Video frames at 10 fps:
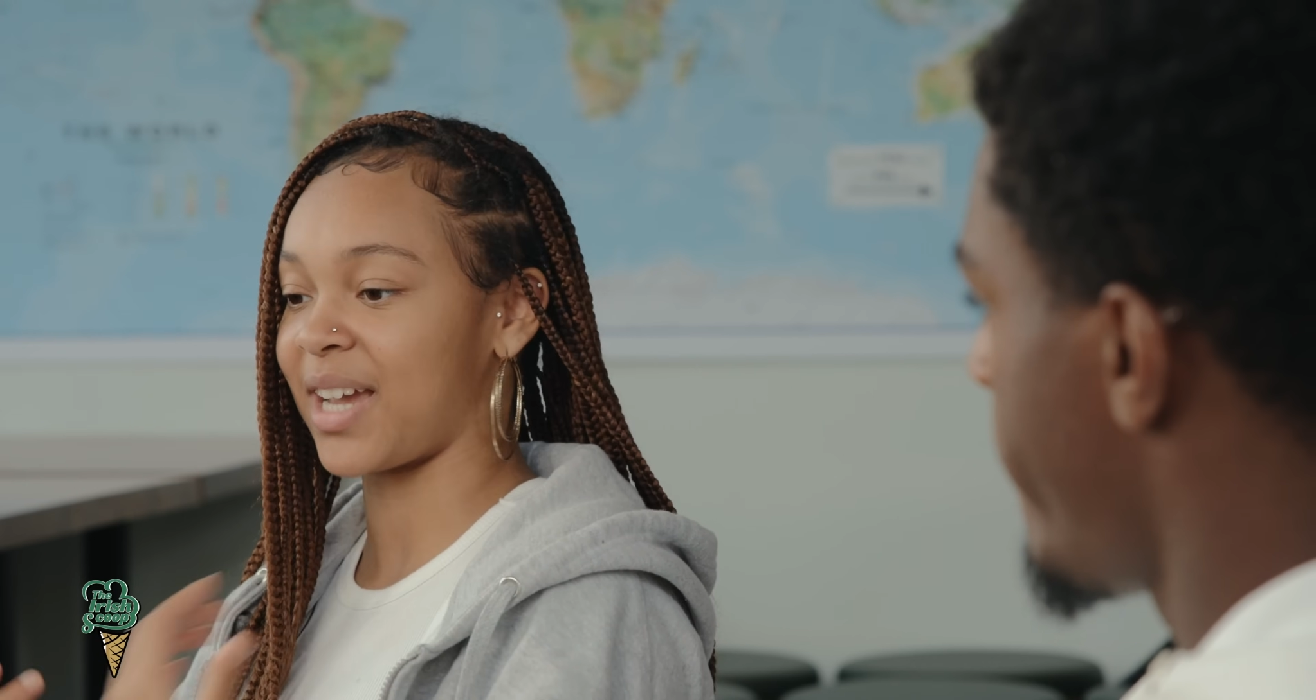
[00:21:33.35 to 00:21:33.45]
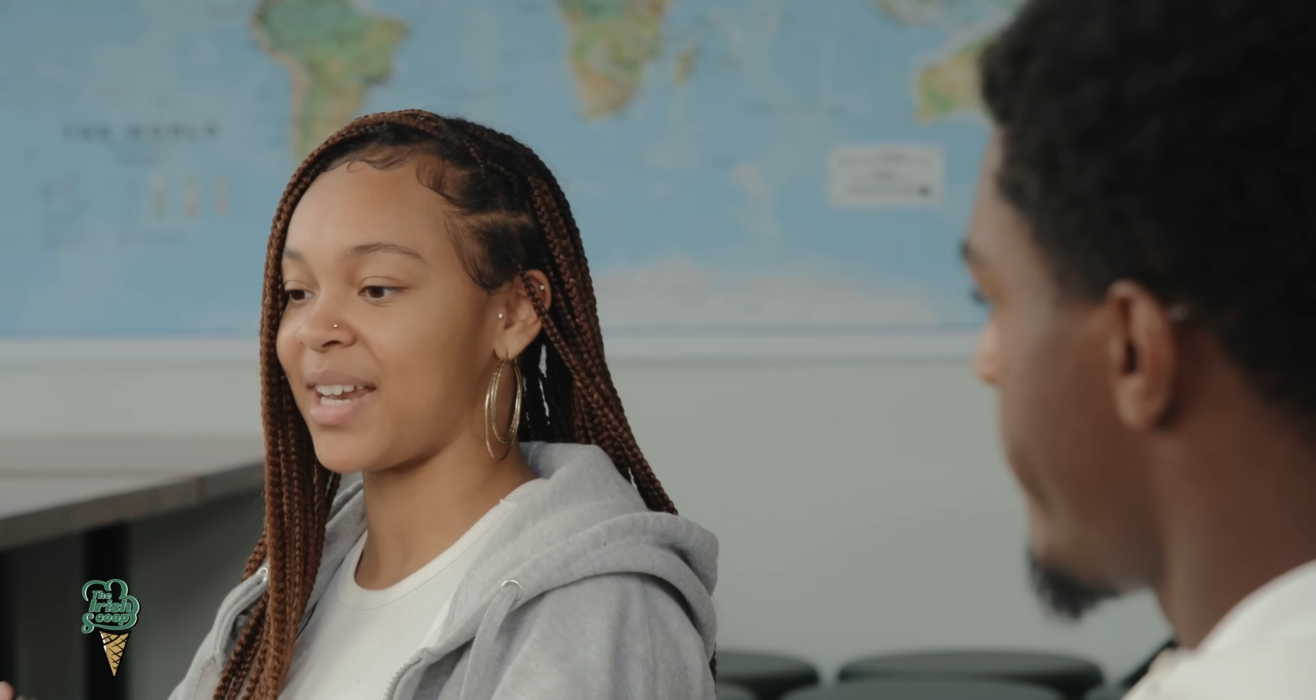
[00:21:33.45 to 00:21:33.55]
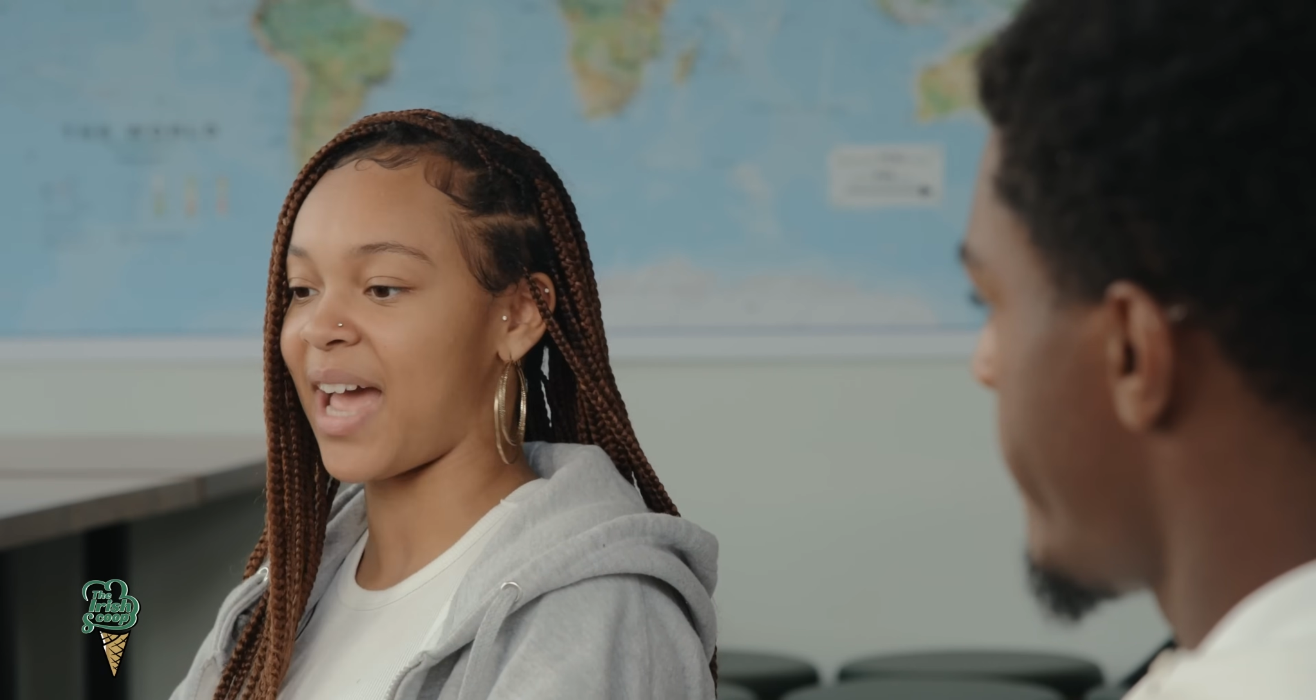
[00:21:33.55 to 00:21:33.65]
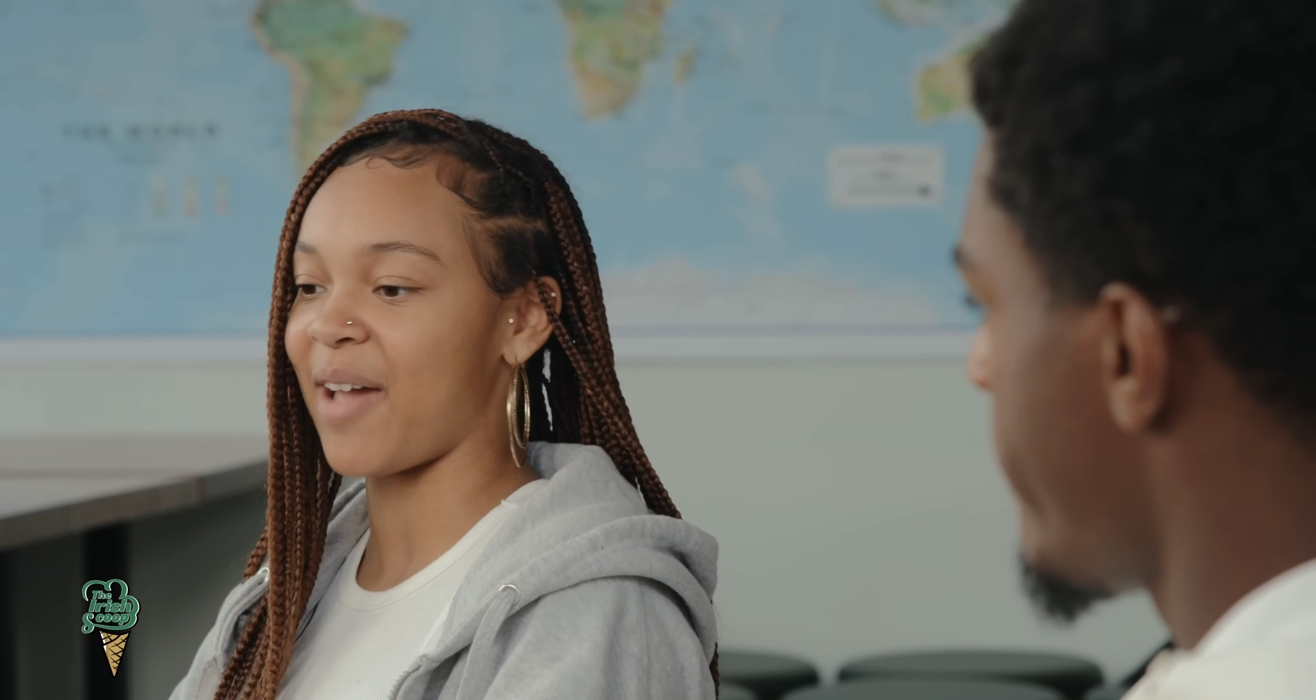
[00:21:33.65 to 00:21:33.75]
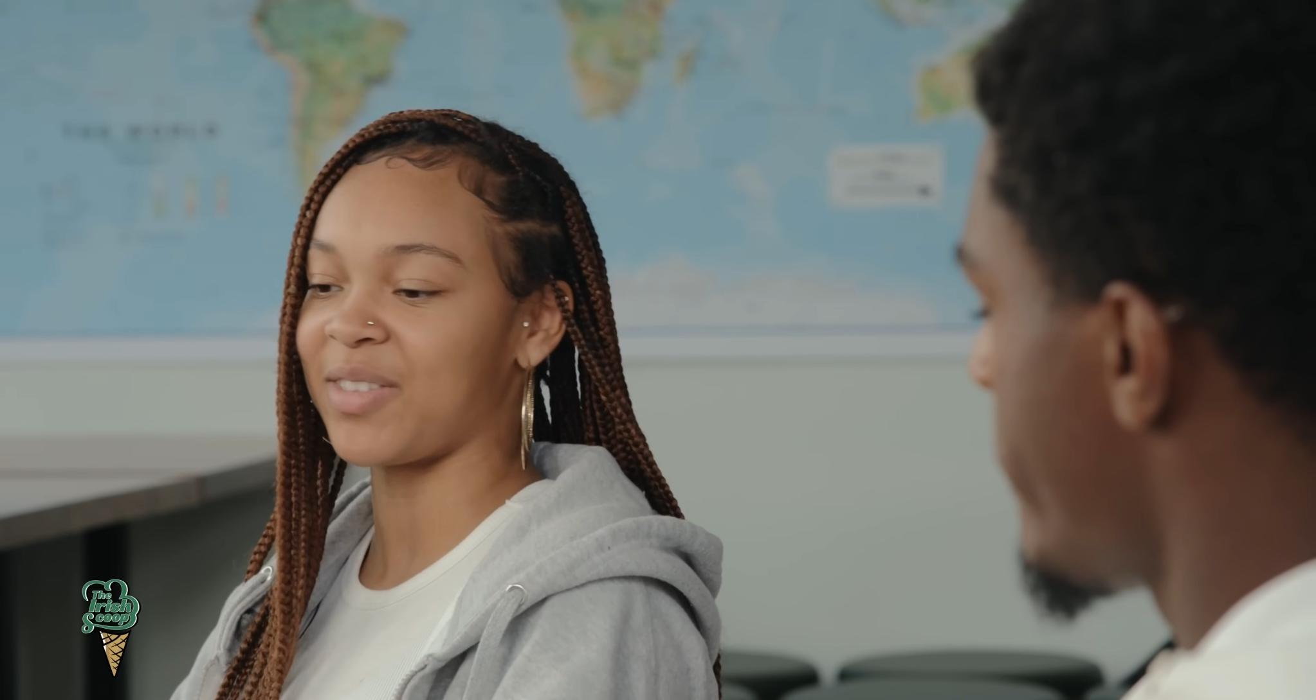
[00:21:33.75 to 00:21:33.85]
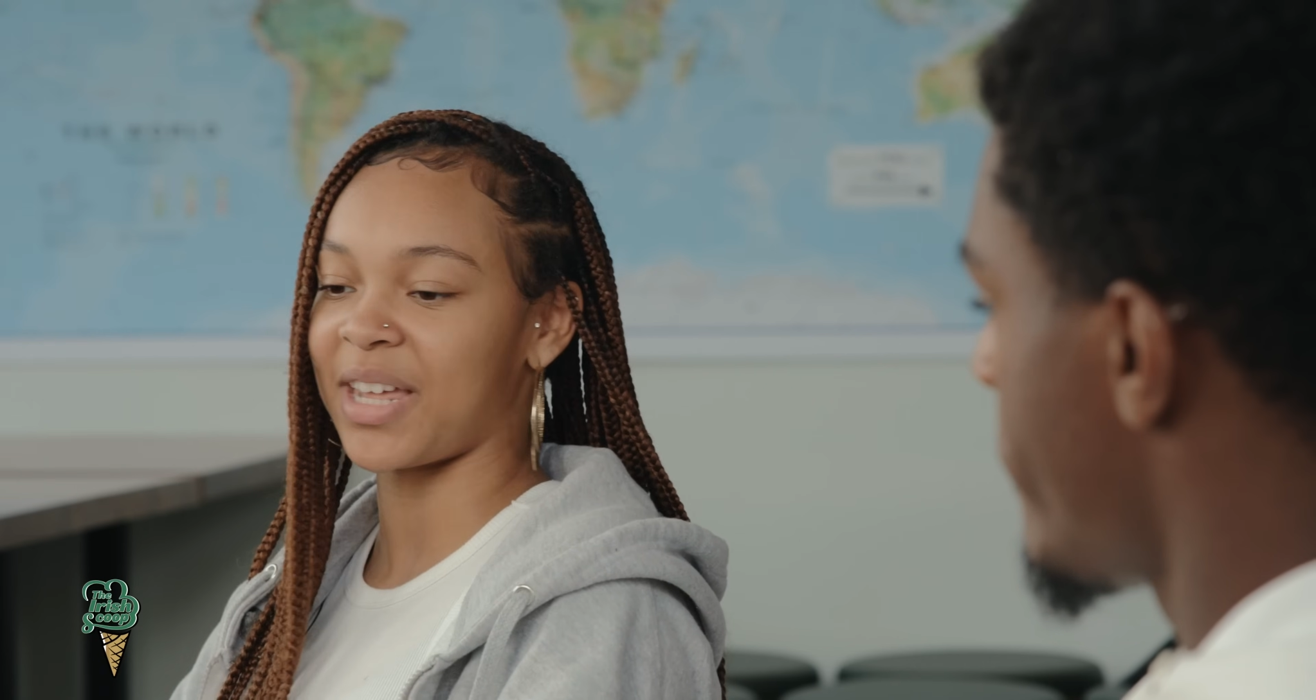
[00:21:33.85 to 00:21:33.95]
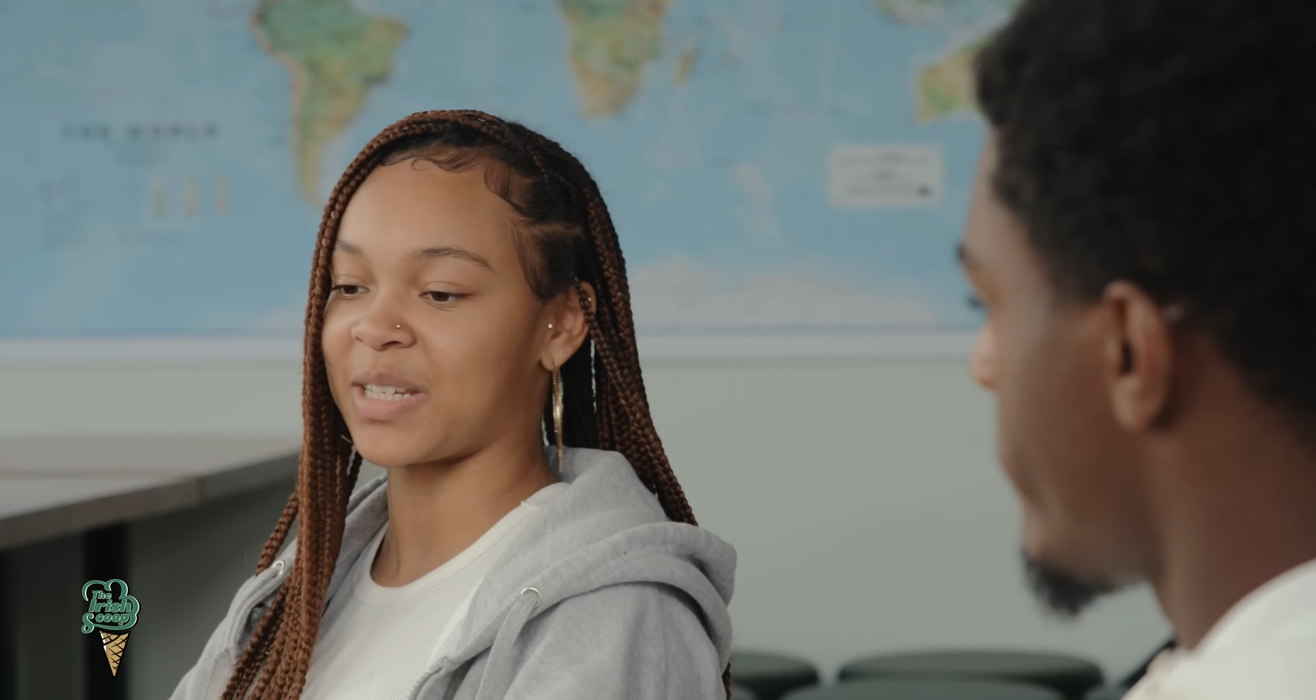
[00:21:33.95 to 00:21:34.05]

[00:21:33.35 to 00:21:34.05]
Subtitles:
kind of having that